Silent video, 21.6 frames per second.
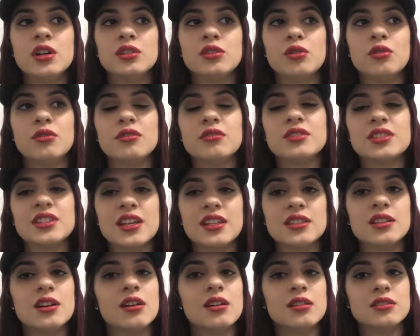Those are
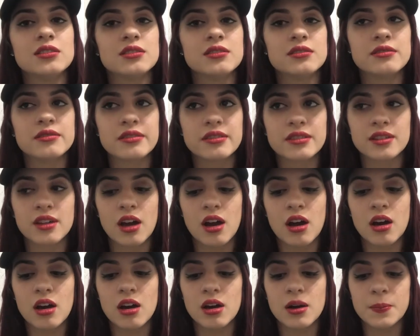
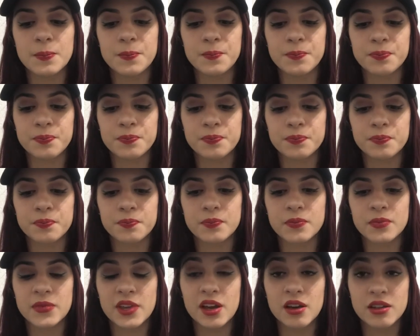$10.
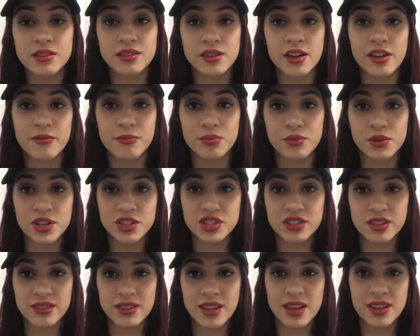They also have brush
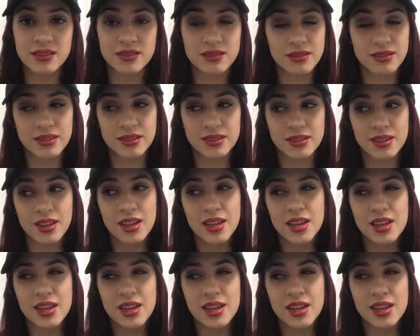sets,